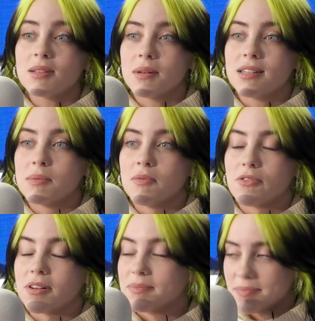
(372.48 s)
about this
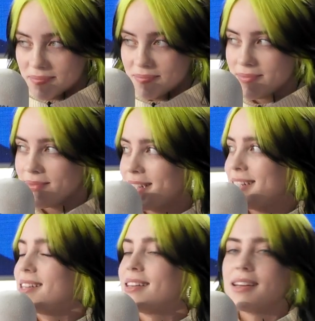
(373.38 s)
before. Okay.
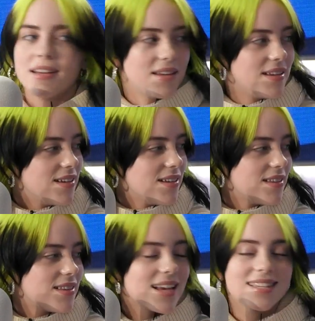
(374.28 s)

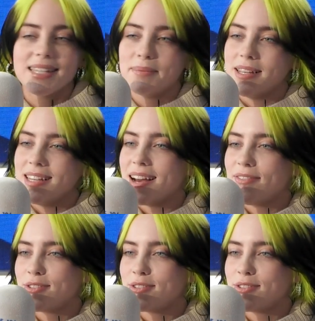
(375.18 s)
Thanks, Libby. Yeah, for